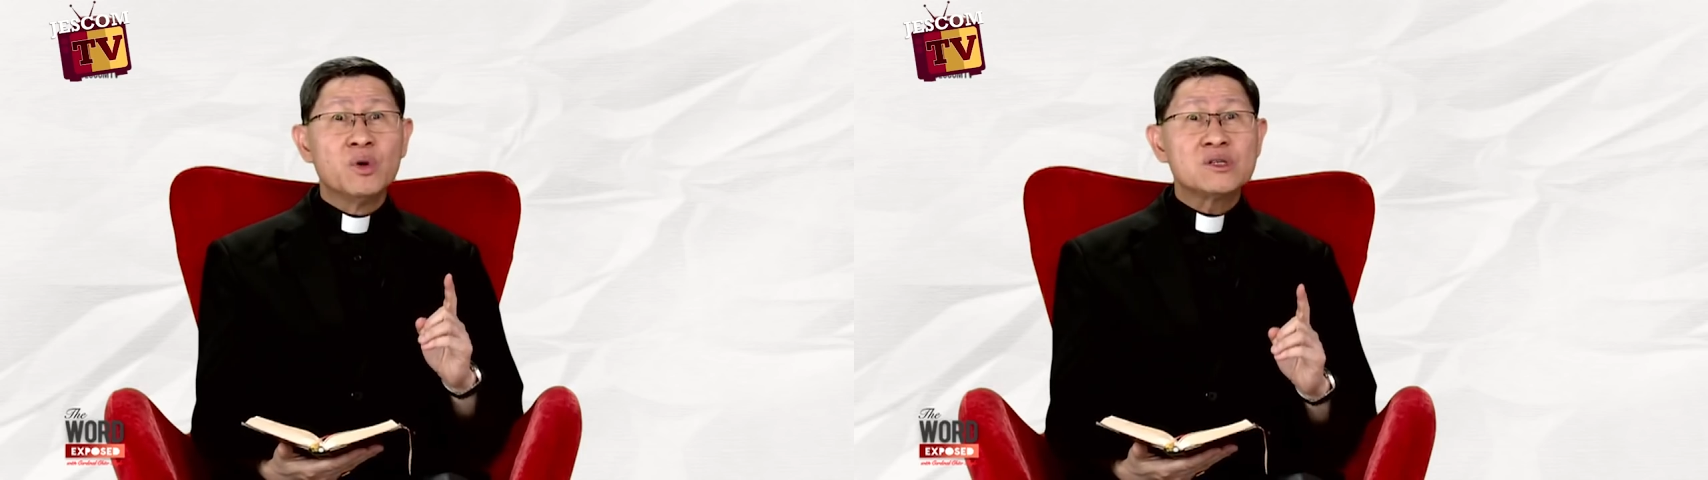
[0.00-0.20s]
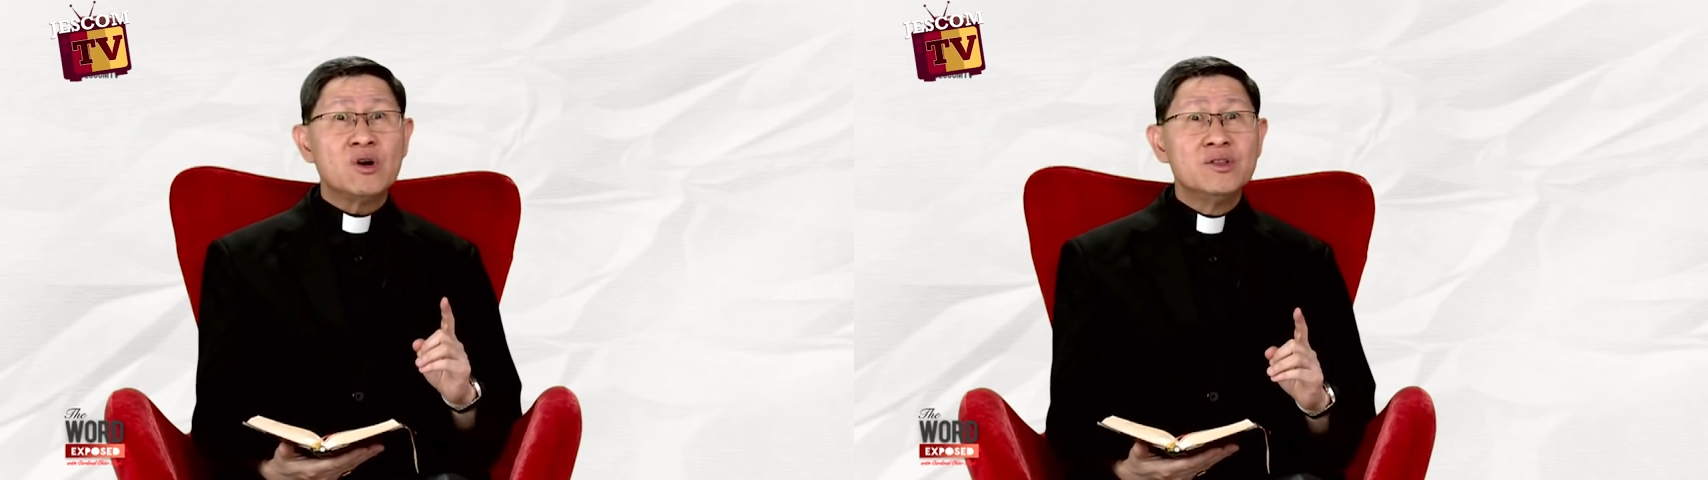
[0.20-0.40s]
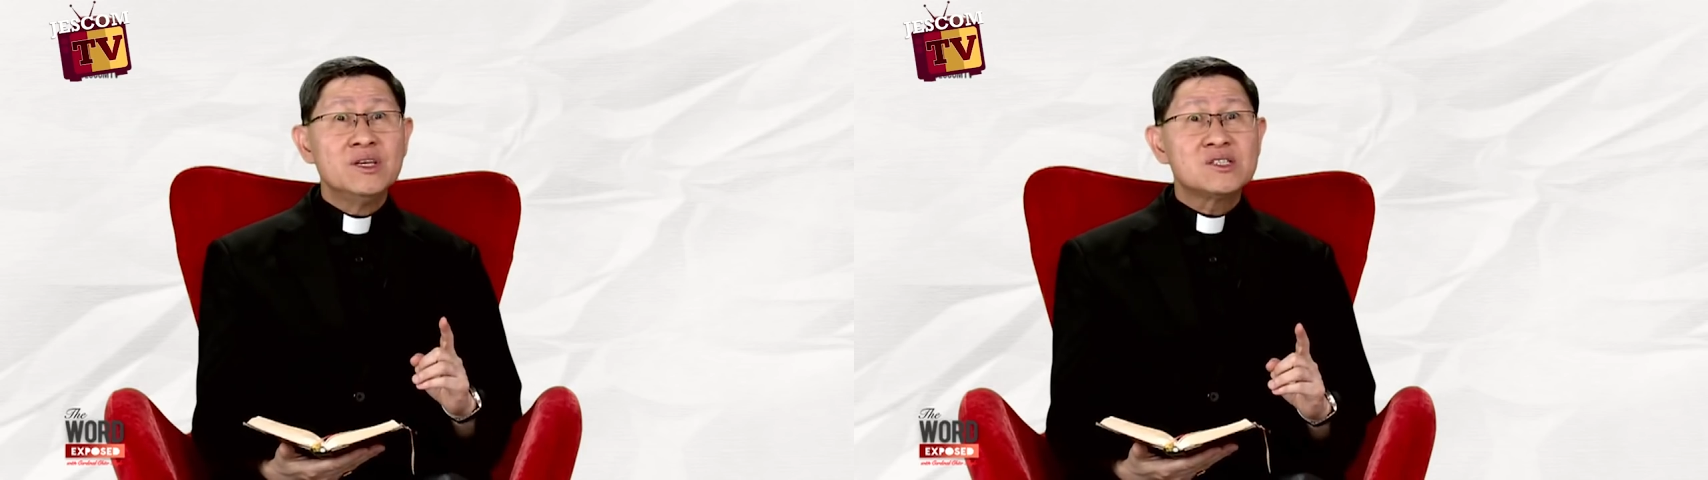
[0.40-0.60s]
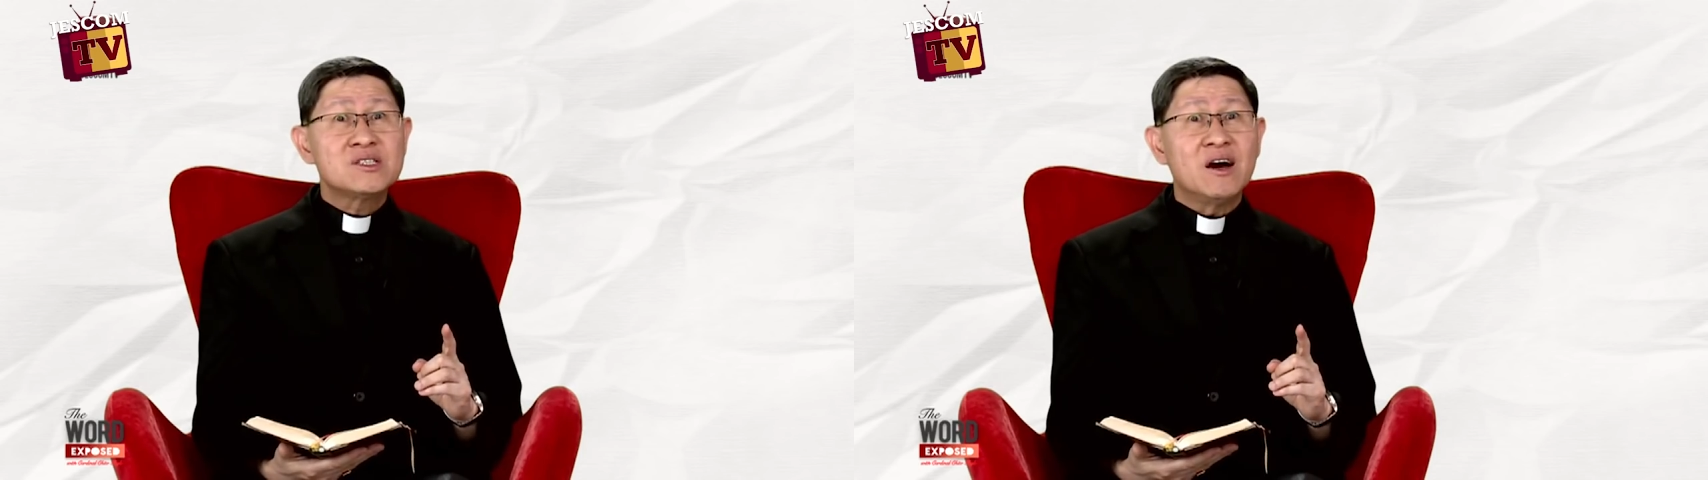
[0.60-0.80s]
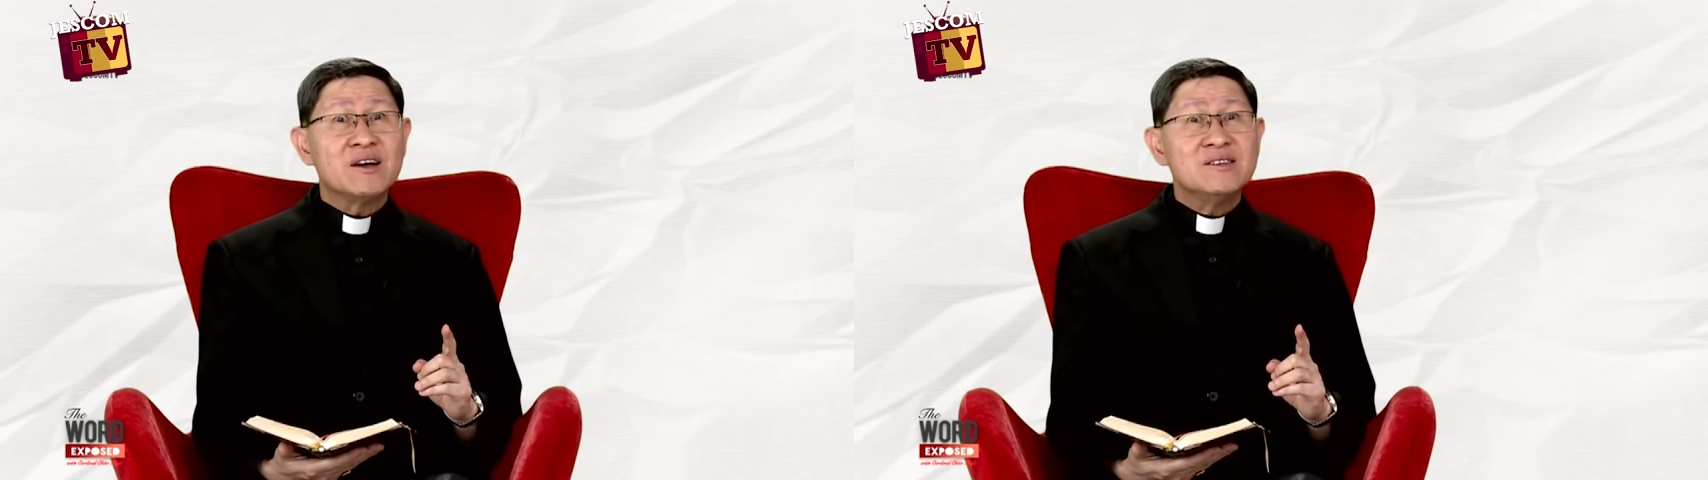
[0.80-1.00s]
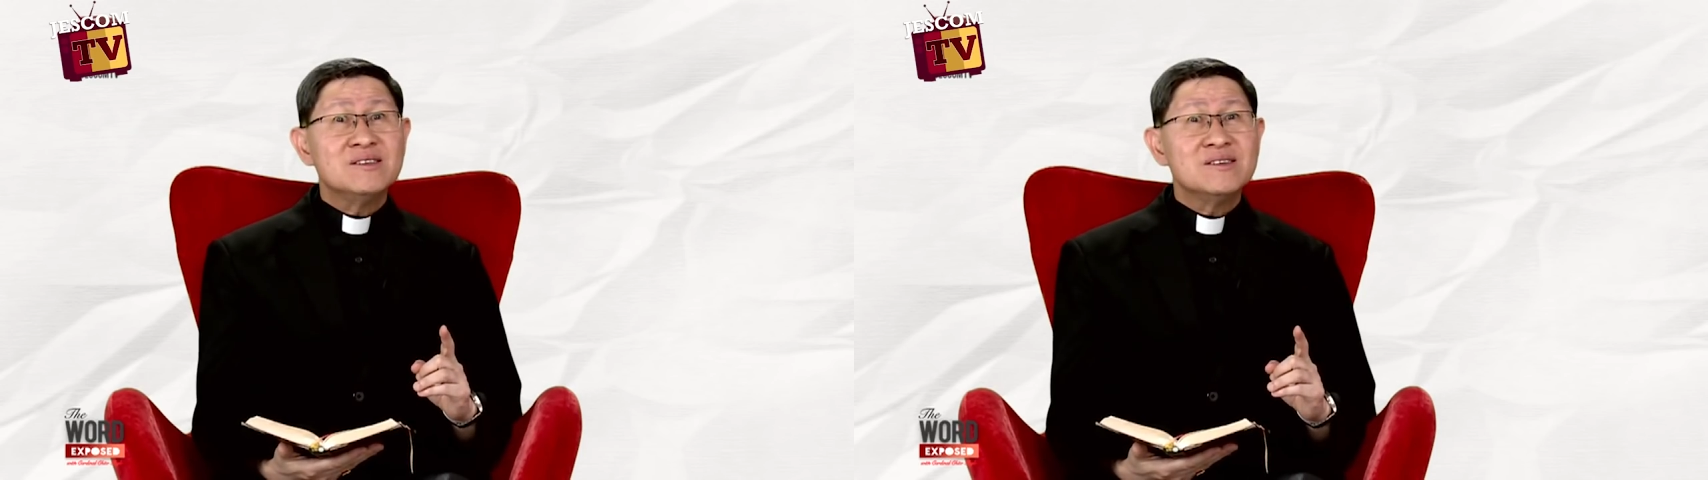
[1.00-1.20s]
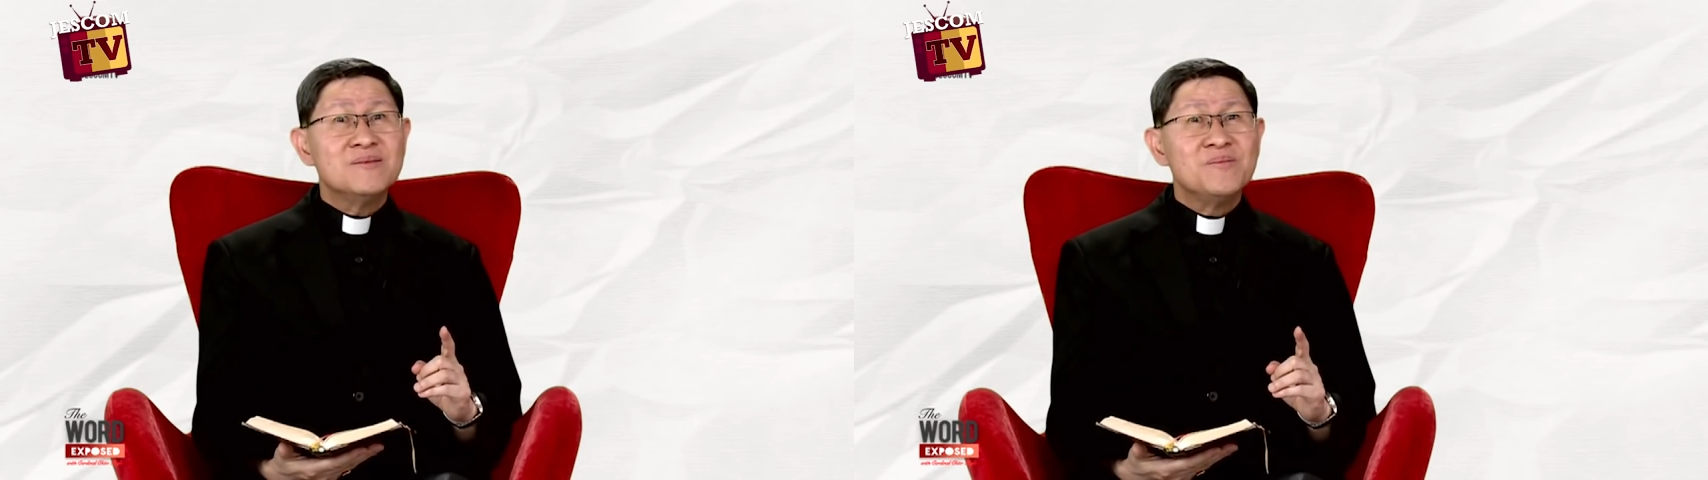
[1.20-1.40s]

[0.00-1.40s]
was on his side,